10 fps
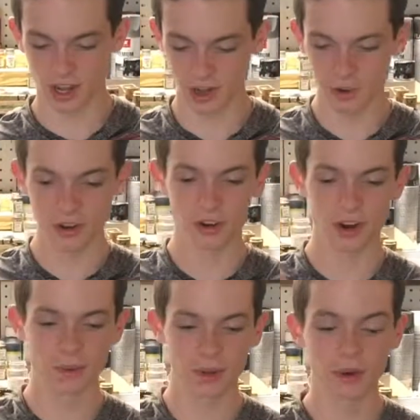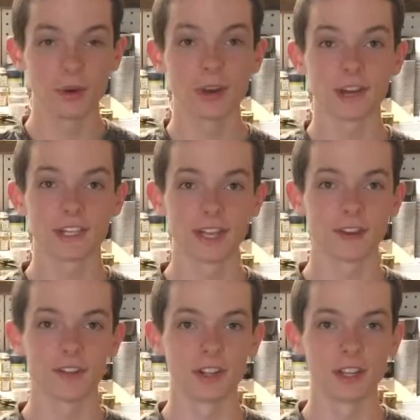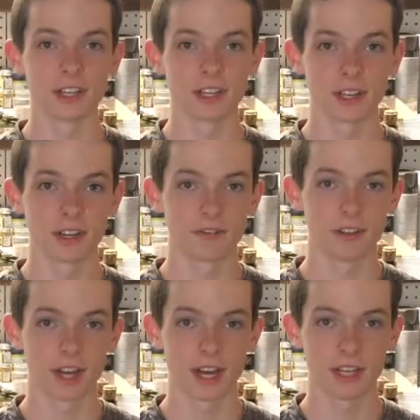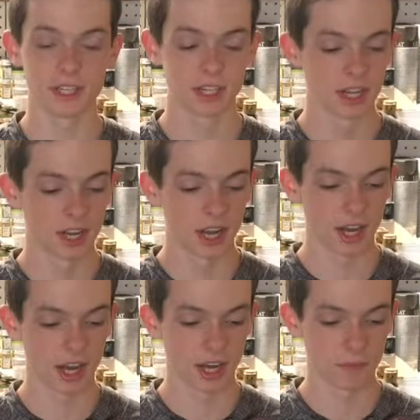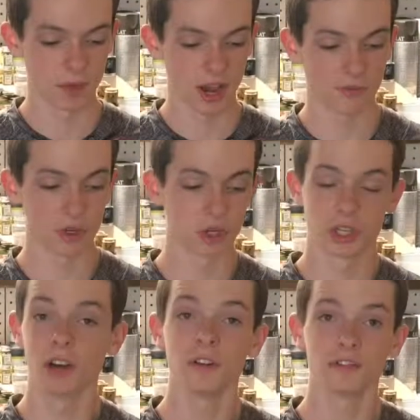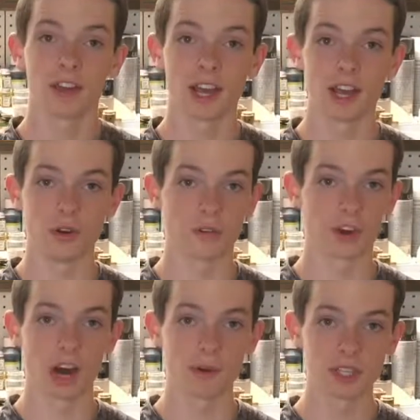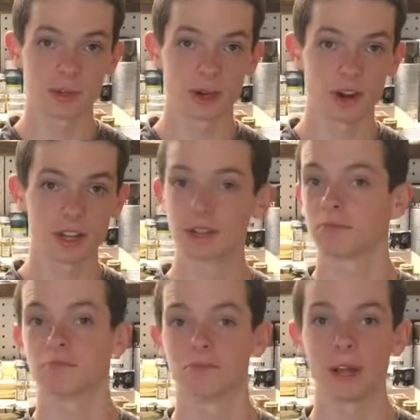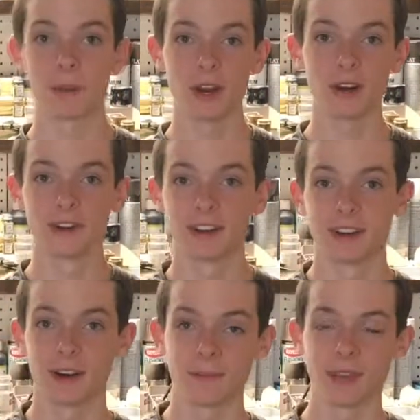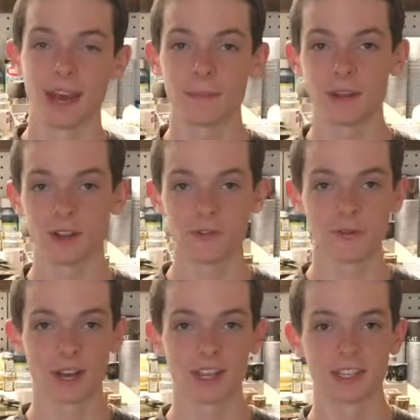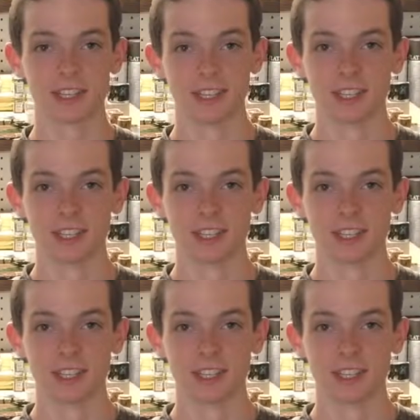Let me know down below what you guys think of all this. If you guys have one yourself and you have comments about it, let me know. I'll be happy to hear from you guys.